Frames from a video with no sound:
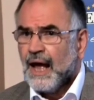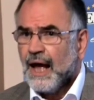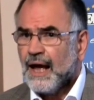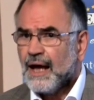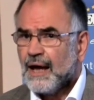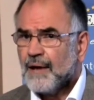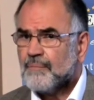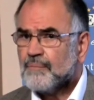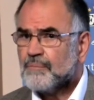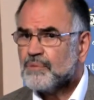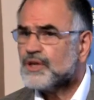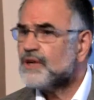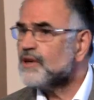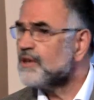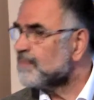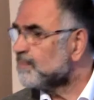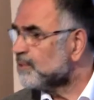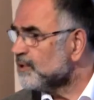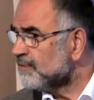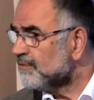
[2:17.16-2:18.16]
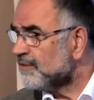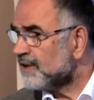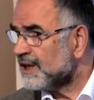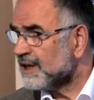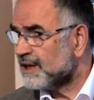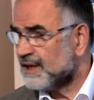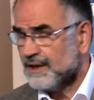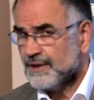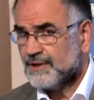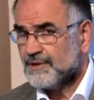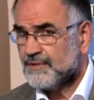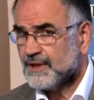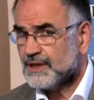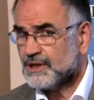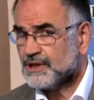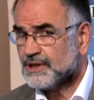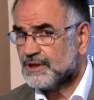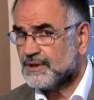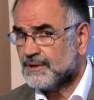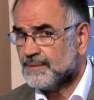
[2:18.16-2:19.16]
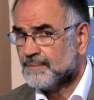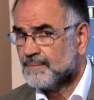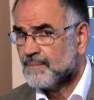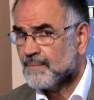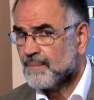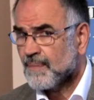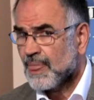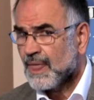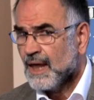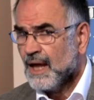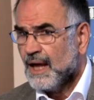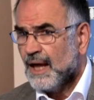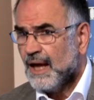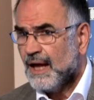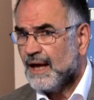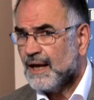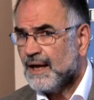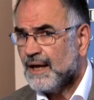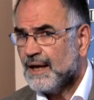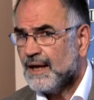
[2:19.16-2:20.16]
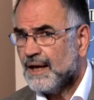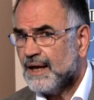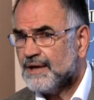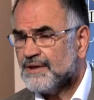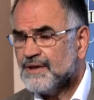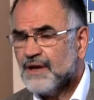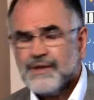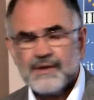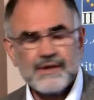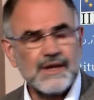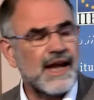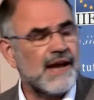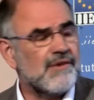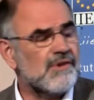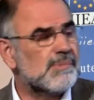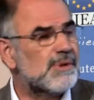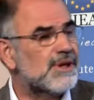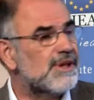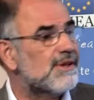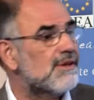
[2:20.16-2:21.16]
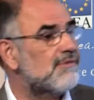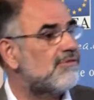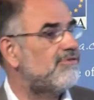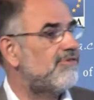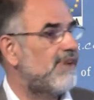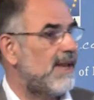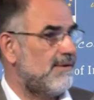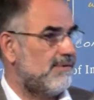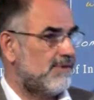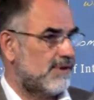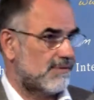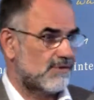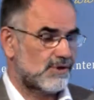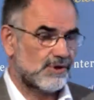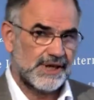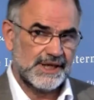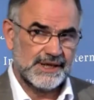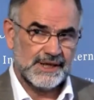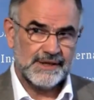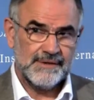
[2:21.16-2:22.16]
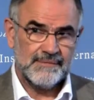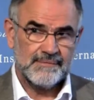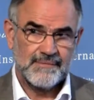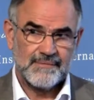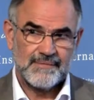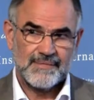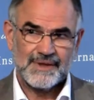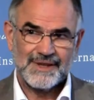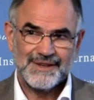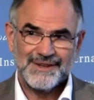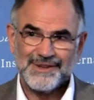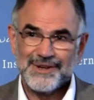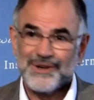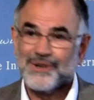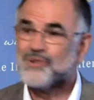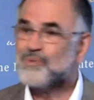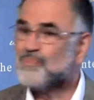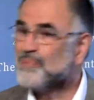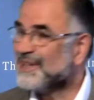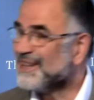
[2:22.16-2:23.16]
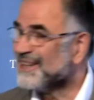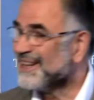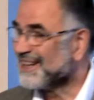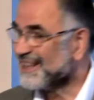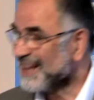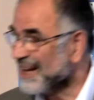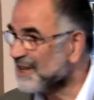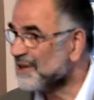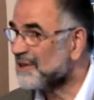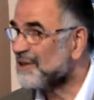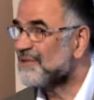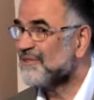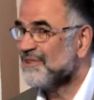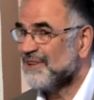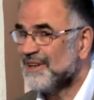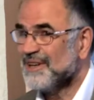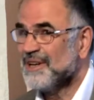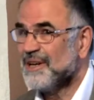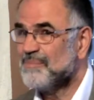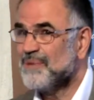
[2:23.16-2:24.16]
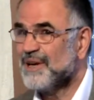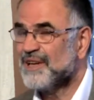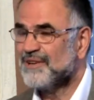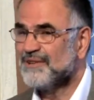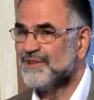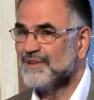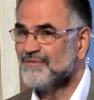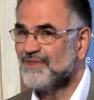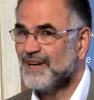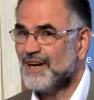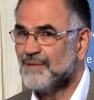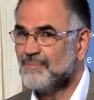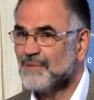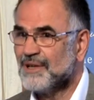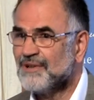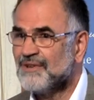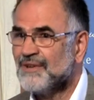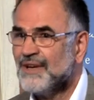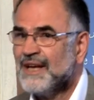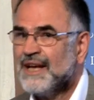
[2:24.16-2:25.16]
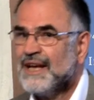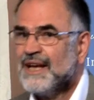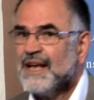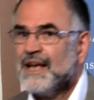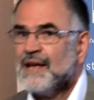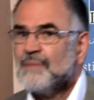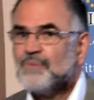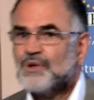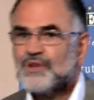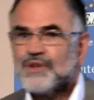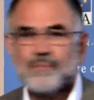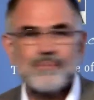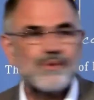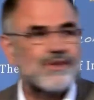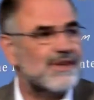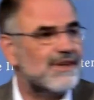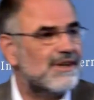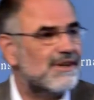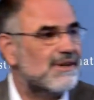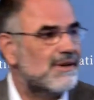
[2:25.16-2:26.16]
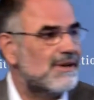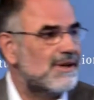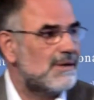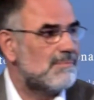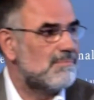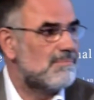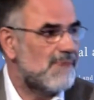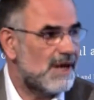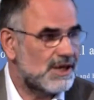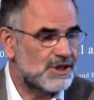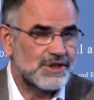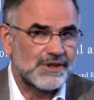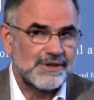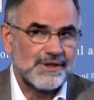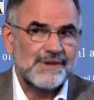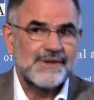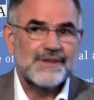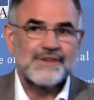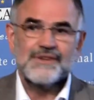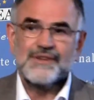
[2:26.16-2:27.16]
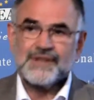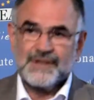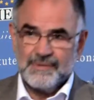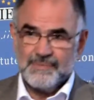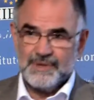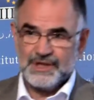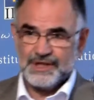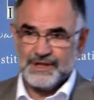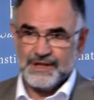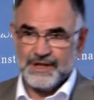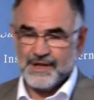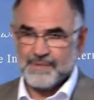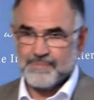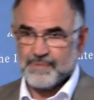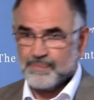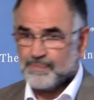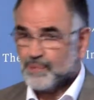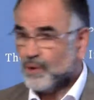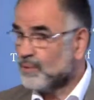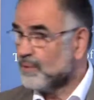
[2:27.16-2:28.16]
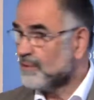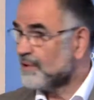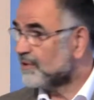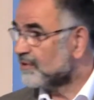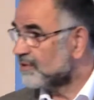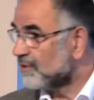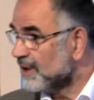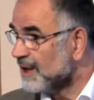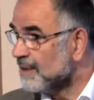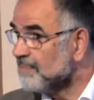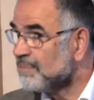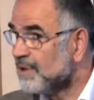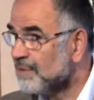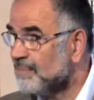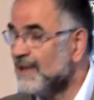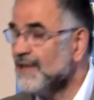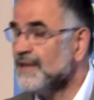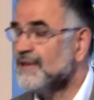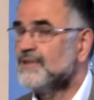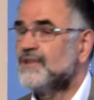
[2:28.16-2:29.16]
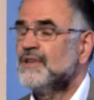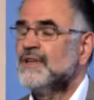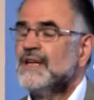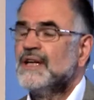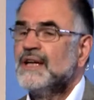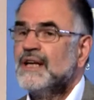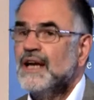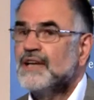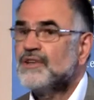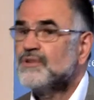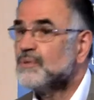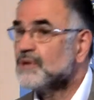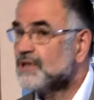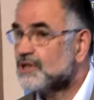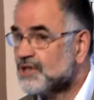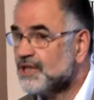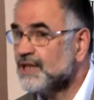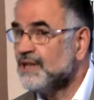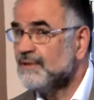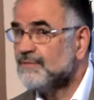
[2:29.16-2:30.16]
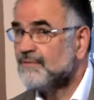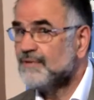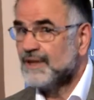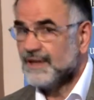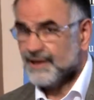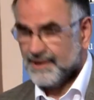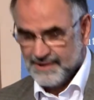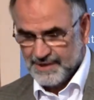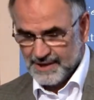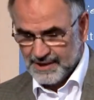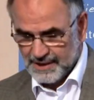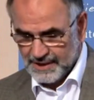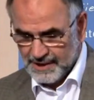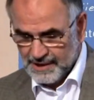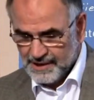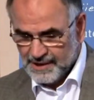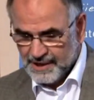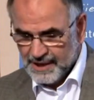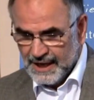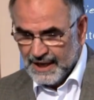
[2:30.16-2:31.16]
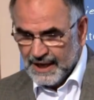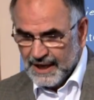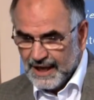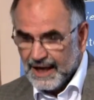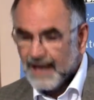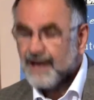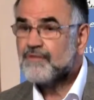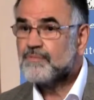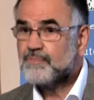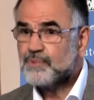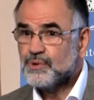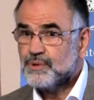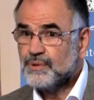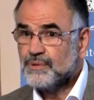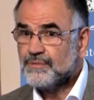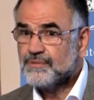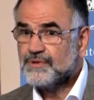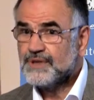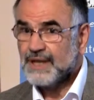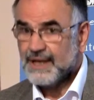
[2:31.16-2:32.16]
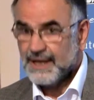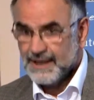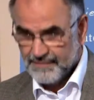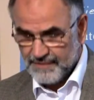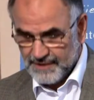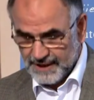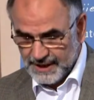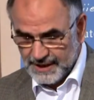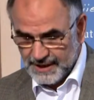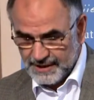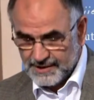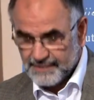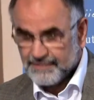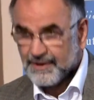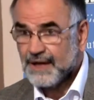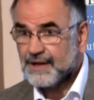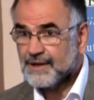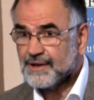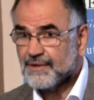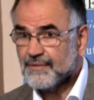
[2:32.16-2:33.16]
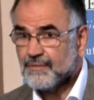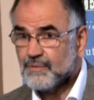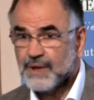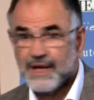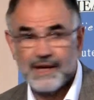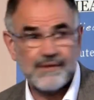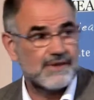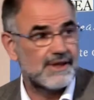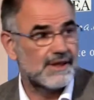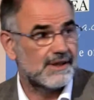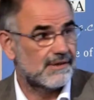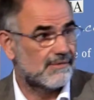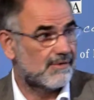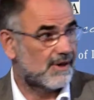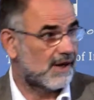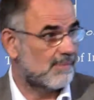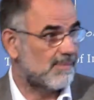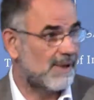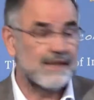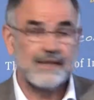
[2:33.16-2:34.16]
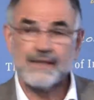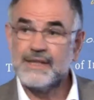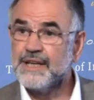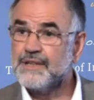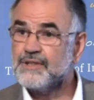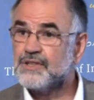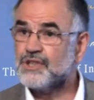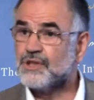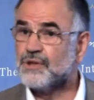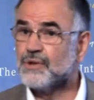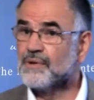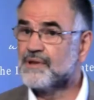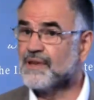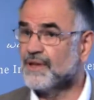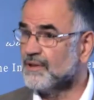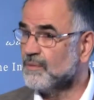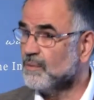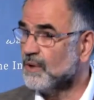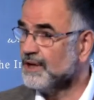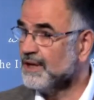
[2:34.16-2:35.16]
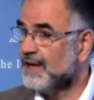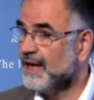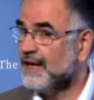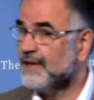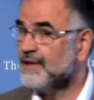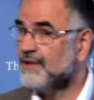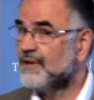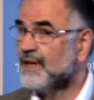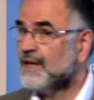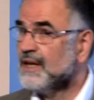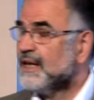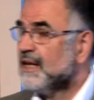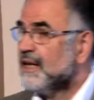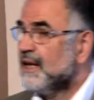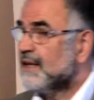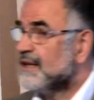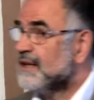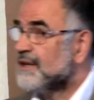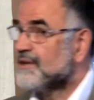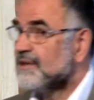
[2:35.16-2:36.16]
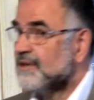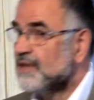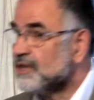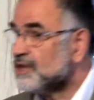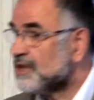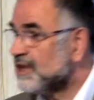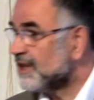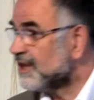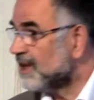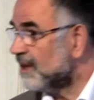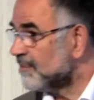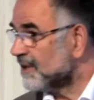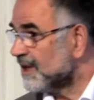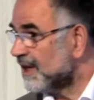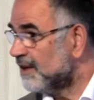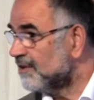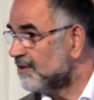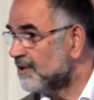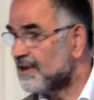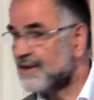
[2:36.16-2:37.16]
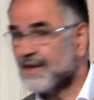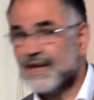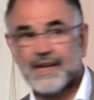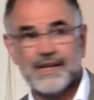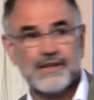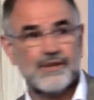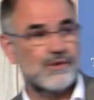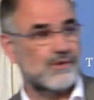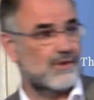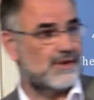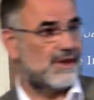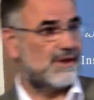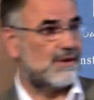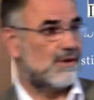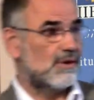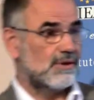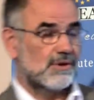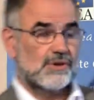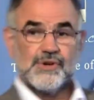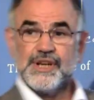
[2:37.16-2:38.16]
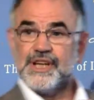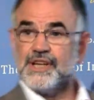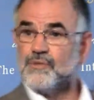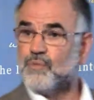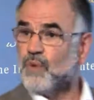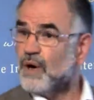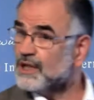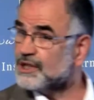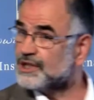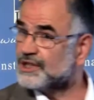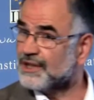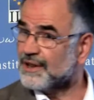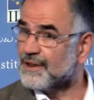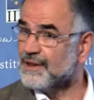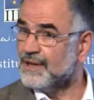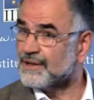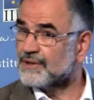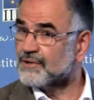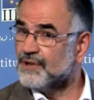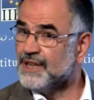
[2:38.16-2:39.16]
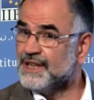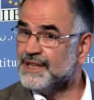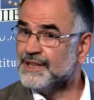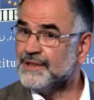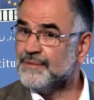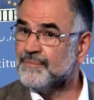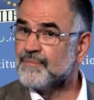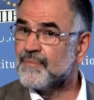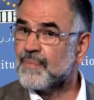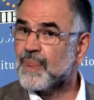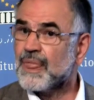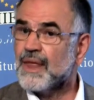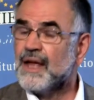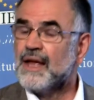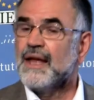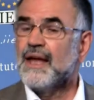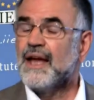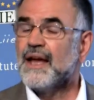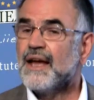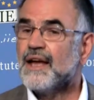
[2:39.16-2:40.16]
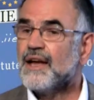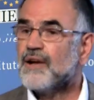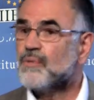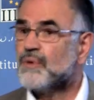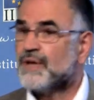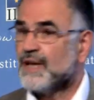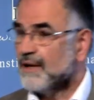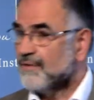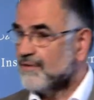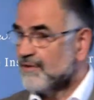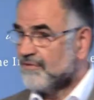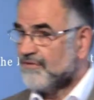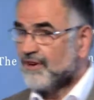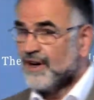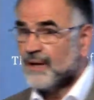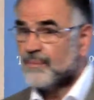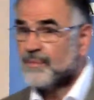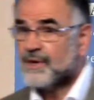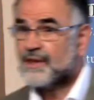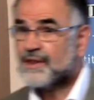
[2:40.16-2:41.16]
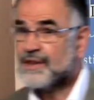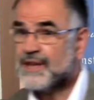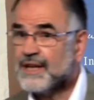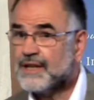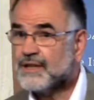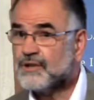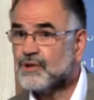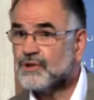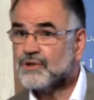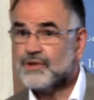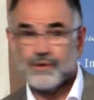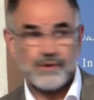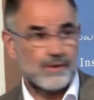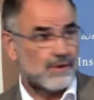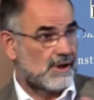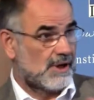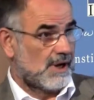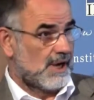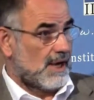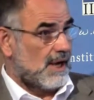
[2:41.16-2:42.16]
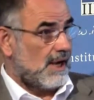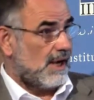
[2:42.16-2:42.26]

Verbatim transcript: but it has proved very controversial. It's not that everybody's in favour of greening. It's hard to be against a better environment. But the particular measures that the Commission has proposed to implement and to achieve its targets have proved very divisive. We have the environmental NGOs on the one hand, at least initially, coming out and saying, look, it's all greenwash, it's not greening. We have the farmers saying, look, you're